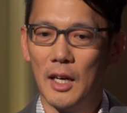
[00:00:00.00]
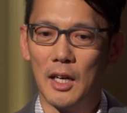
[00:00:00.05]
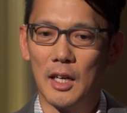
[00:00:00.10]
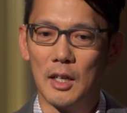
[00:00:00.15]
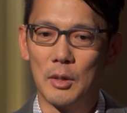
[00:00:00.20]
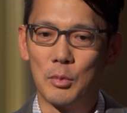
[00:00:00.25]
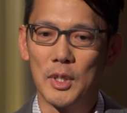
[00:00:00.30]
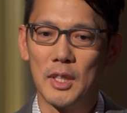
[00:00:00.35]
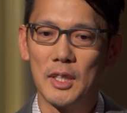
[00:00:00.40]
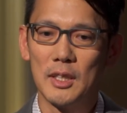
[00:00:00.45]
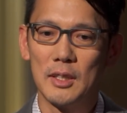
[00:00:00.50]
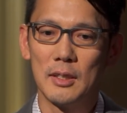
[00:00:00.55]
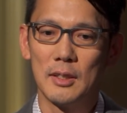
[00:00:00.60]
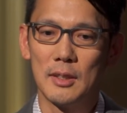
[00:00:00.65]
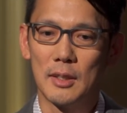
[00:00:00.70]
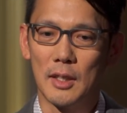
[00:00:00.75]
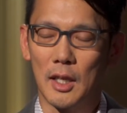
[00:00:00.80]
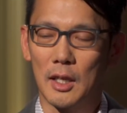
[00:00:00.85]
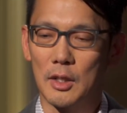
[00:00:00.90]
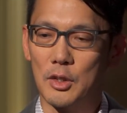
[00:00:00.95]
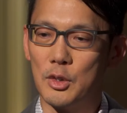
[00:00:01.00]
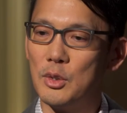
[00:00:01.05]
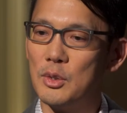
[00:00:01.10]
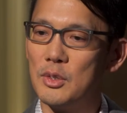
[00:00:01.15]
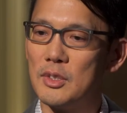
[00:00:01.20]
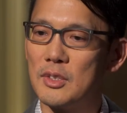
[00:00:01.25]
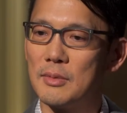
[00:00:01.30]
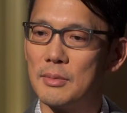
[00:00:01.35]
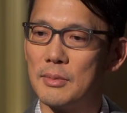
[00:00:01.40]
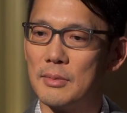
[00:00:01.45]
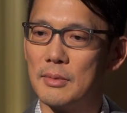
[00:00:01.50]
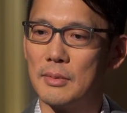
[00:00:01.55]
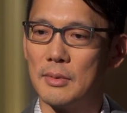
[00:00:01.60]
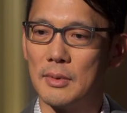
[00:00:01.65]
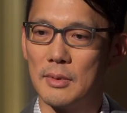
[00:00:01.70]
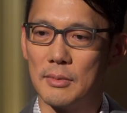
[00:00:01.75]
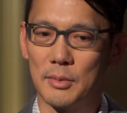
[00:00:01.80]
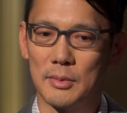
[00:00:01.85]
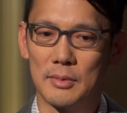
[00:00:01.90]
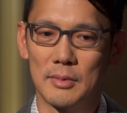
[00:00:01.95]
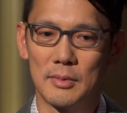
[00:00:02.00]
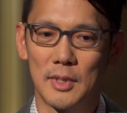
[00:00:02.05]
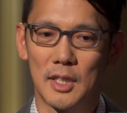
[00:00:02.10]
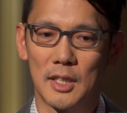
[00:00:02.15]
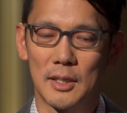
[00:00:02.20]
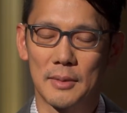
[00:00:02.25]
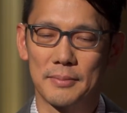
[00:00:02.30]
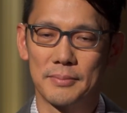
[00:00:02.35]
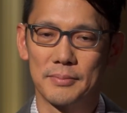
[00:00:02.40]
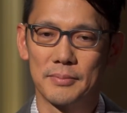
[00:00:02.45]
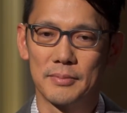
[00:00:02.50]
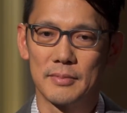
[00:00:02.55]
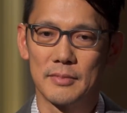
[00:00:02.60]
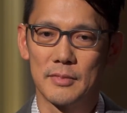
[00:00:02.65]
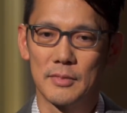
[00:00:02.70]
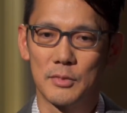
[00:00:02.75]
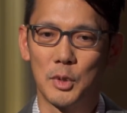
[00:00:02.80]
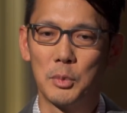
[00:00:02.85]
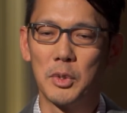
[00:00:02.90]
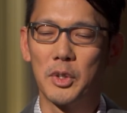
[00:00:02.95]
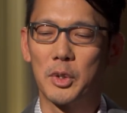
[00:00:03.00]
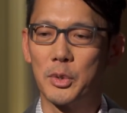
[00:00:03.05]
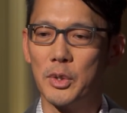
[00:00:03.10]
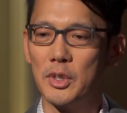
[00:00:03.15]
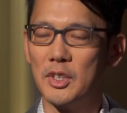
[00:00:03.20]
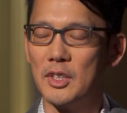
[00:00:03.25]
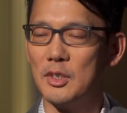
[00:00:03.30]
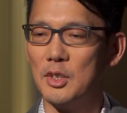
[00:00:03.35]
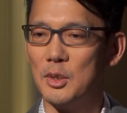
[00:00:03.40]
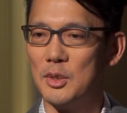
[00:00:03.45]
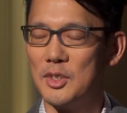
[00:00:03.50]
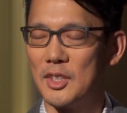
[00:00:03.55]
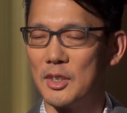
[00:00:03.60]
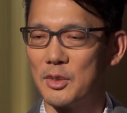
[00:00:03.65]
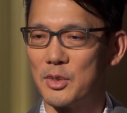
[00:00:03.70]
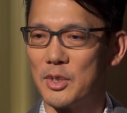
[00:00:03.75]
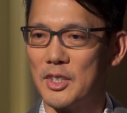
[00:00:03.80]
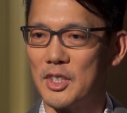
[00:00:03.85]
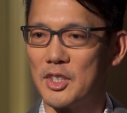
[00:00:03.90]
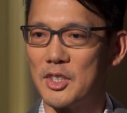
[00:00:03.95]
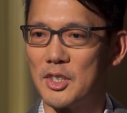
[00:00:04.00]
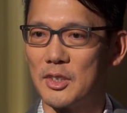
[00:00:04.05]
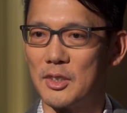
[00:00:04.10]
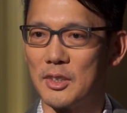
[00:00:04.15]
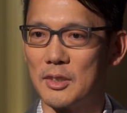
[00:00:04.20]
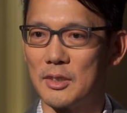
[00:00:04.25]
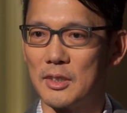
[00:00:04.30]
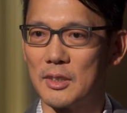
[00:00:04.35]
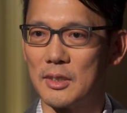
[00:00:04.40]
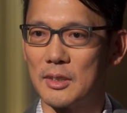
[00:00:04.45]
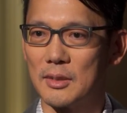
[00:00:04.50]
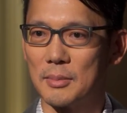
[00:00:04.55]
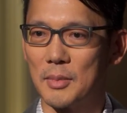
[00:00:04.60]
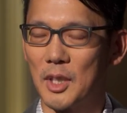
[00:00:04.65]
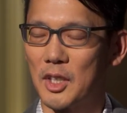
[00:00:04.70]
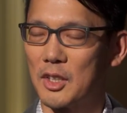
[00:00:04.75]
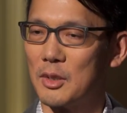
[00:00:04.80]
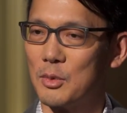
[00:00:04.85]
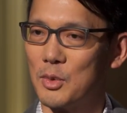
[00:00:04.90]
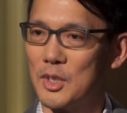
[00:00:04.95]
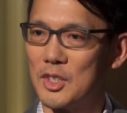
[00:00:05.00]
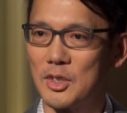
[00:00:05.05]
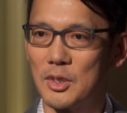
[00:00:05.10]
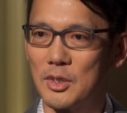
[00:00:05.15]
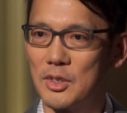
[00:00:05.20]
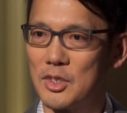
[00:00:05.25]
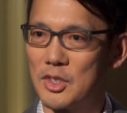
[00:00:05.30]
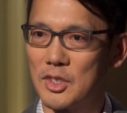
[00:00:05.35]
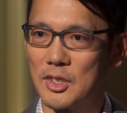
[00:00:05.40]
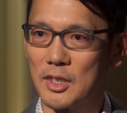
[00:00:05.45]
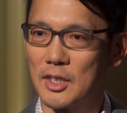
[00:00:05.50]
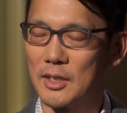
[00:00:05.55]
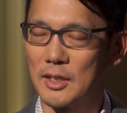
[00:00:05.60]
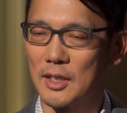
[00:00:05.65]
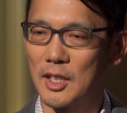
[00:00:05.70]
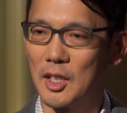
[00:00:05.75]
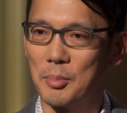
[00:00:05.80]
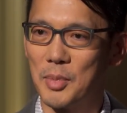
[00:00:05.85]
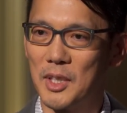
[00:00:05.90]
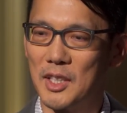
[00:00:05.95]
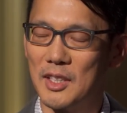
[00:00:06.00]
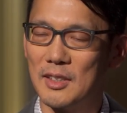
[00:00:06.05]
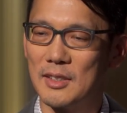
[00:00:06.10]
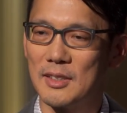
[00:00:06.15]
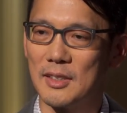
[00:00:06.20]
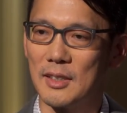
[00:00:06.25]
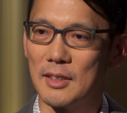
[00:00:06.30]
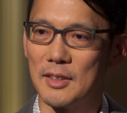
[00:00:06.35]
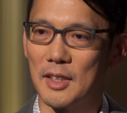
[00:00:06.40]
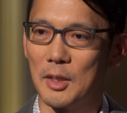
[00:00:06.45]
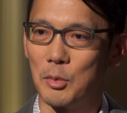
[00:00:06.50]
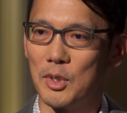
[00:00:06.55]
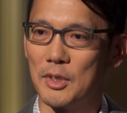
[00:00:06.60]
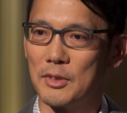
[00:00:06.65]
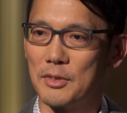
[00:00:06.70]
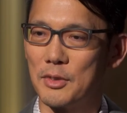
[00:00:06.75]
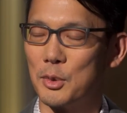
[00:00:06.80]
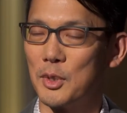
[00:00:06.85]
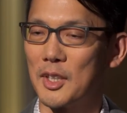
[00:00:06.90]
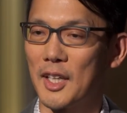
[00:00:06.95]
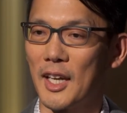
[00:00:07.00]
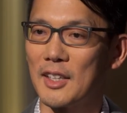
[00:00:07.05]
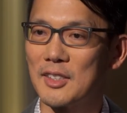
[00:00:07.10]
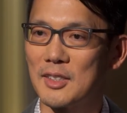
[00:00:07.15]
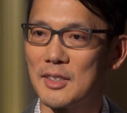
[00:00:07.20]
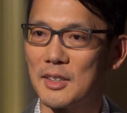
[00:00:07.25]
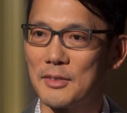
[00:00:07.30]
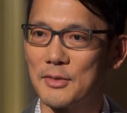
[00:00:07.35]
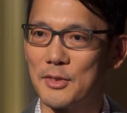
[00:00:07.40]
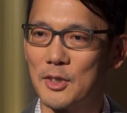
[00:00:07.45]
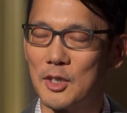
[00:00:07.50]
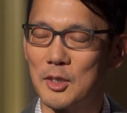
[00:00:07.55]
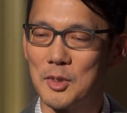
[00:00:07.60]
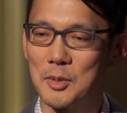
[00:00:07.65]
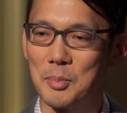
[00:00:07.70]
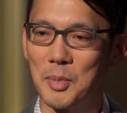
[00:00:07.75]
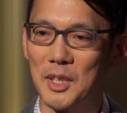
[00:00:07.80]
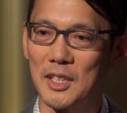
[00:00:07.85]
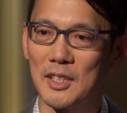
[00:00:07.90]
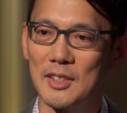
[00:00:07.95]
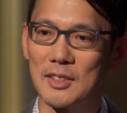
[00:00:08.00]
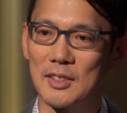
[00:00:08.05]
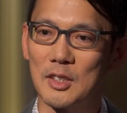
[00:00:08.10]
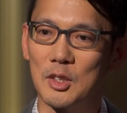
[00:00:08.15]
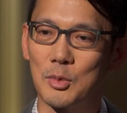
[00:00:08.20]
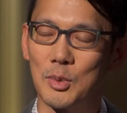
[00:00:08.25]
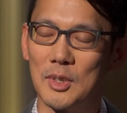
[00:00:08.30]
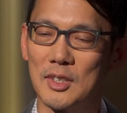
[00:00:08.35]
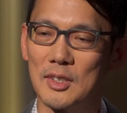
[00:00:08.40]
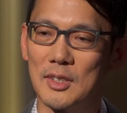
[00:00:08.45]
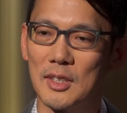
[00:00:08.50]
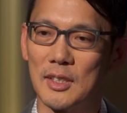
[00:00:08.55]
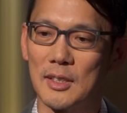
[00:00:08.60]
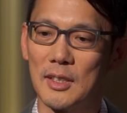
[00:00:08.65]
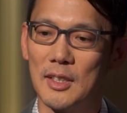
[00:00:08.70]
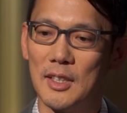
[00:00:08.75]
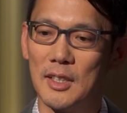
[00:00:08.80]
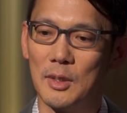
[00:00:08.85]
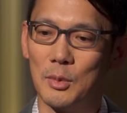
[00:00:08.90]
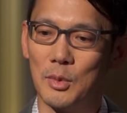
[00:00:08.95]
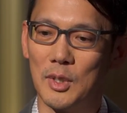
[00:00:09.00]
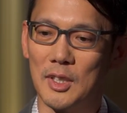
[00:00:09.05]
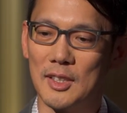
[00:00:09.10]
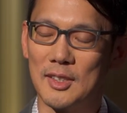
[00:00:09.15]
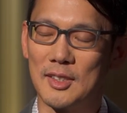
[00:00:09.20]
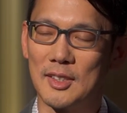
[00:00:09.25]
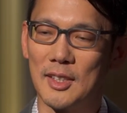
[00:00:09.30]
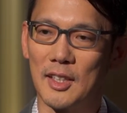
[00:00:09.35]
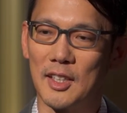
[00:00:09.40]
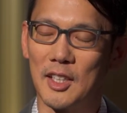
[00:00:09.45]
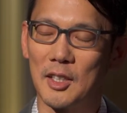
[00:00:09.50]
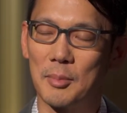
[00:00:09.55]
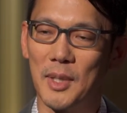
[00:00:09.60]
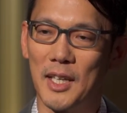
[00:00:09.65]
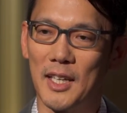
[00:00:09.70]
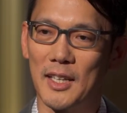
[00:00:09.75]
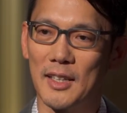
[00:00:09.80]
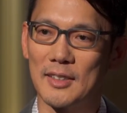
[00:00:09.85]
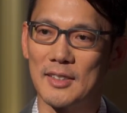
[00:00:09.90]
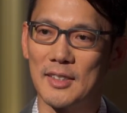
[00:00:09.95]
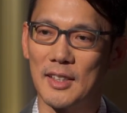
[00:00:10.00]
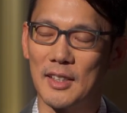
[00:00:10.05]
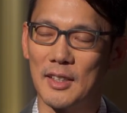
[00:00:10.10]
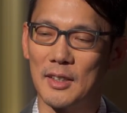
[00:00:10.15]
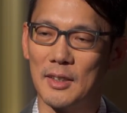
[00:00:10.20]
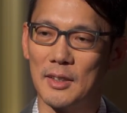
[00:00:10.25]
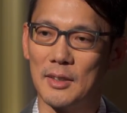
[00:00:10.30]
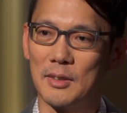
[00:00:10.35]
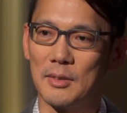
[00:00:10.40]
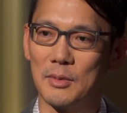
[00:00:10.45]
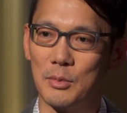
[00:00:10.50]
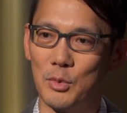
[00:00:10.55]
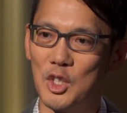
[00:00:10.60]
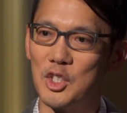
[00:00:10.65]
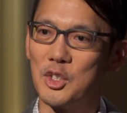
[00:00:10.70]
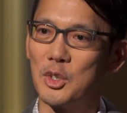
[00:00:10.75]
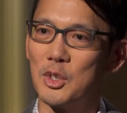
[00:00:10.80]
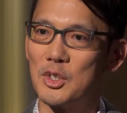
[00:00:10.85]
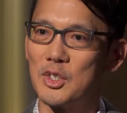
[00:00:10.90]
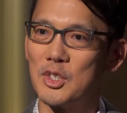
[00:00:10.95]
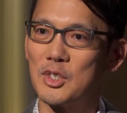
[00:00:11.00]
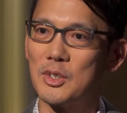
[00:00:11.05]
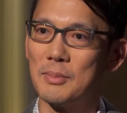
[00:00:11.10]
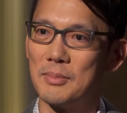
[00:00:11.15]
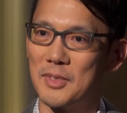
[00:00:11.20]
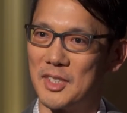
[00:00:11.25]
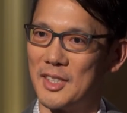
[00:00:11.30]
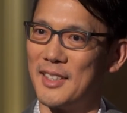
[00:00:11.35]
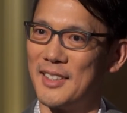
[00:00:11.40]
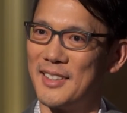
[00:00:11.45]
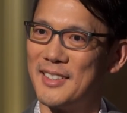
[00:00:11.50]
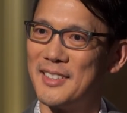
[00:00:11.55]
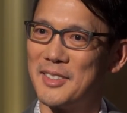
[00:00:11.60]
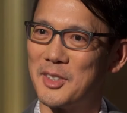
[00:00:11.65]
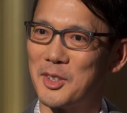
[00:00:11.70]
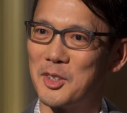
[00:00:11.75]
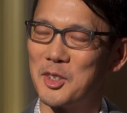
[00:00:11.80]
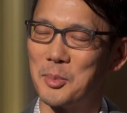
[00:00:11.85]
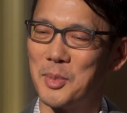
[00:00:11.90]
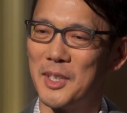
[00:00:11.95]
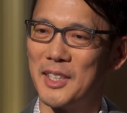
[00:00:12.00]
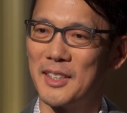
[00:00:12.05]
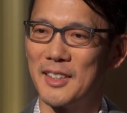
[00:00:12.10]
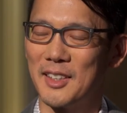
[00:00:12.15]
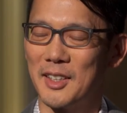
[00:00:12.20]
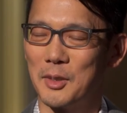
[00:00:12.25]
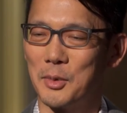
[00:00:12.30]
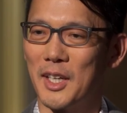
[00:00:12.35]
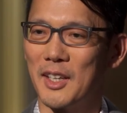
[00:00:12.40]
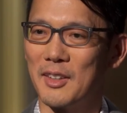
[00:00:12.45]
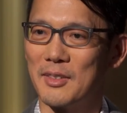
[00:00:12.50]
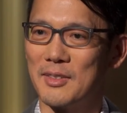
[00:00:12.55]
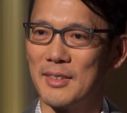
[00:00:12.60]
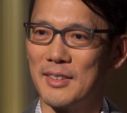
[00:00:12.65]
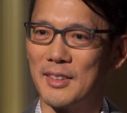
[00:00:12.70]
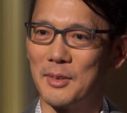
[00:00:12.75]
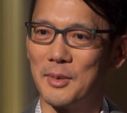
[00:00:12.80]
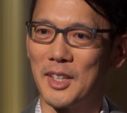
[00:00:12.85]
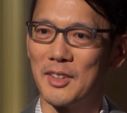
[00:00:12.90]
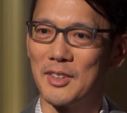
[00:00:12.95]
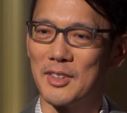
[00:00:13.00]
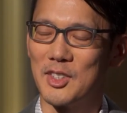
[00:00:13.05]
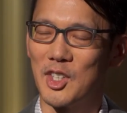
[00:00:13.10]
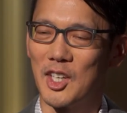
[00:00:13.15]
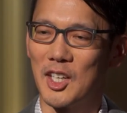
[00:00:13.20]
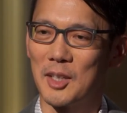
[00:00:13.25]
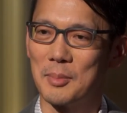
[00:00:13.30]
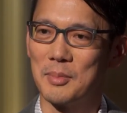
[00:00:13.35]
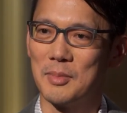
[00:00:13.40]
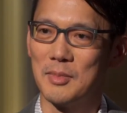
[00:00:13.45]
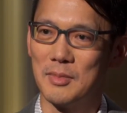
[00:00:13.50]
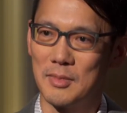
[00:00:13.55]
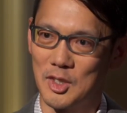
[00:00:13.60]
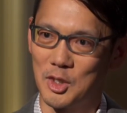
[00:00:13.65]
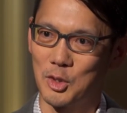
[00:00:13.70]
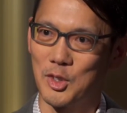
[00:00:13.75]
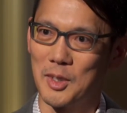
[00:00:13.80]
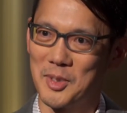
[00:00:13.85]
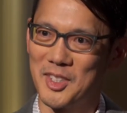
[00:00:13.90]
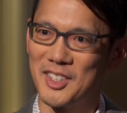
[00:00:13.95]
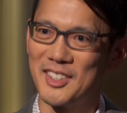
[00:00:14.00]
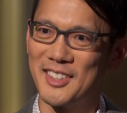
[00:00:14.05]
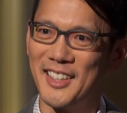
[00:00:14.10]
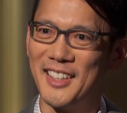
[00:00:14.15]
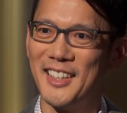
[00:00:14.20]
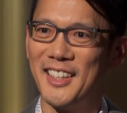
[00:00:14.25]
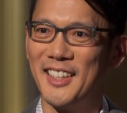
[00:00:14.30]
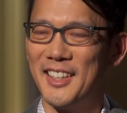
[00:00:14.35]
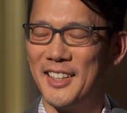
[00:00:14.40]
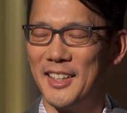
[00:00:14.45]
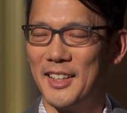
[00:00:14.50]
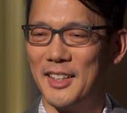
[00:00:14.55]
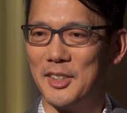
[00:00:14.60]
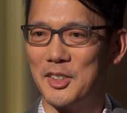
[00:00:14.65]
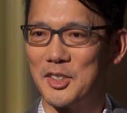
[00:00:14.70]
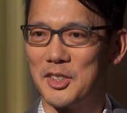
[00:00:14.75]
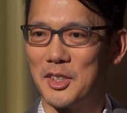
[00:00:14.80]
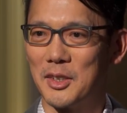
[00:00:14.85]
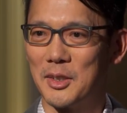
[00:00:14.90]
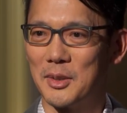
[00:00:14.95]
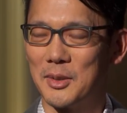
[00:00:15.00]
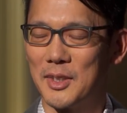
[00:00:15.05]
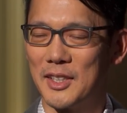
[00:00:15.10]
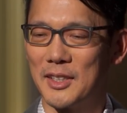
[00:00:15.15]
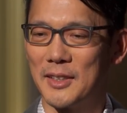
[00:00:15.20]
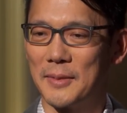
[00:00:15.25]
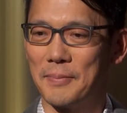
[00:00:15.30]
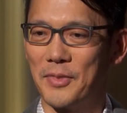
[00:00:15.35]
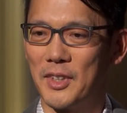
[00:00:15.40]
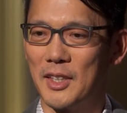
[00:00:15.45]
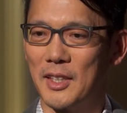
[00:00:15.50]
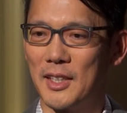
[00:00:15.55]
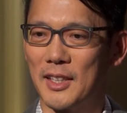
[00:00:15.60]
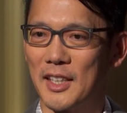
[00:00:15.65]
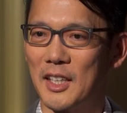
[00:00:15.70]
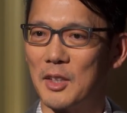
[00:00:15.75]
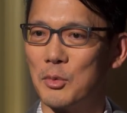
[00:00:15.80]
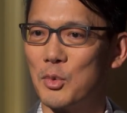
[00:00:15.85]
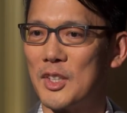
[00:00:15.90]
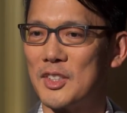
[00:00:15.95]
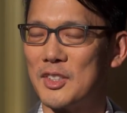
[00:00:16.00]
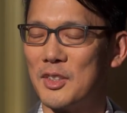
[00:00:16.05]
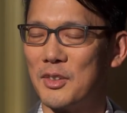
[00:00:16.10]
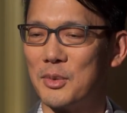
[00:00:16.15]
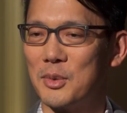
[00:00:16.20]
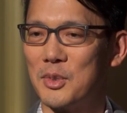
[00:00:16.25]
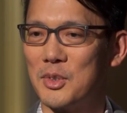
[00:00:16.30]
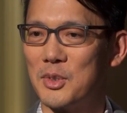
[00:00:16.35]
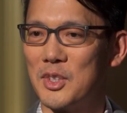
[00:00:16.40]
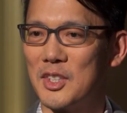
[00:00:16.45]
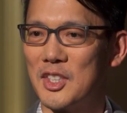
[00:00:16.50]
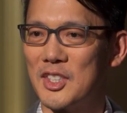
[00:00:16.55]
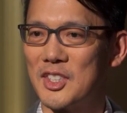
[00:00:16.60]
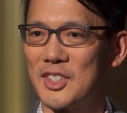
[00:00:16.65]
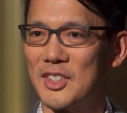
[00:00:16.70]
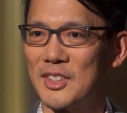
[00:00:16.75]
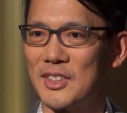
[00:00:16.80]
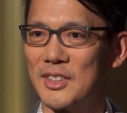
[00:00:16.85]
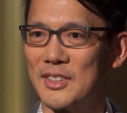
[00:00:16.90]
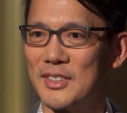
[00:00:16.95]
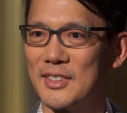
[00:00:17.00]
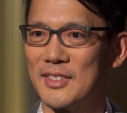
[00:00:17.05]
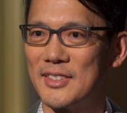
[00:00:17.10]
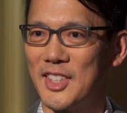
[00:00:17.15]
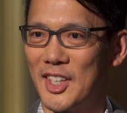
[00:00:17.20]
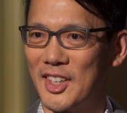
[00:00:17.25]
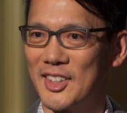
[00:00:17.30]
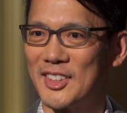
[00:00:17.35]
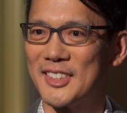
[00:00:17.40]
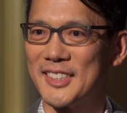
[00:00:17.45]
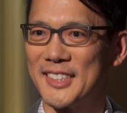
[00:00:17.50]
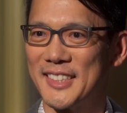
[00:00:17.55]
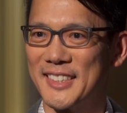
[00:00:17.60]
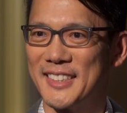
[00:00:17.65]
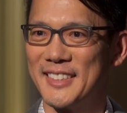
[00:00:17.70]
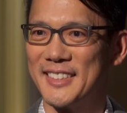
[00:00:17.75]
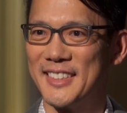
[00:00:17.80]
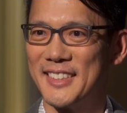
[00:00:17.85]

Uh, we uh, used um, we recruited using traditional market research uh, companies. Uh, they weren't through casting firms because this was uh, really set up as a research study, so to speak, around around the job description. And so uh, it again wasn't through traditional channels.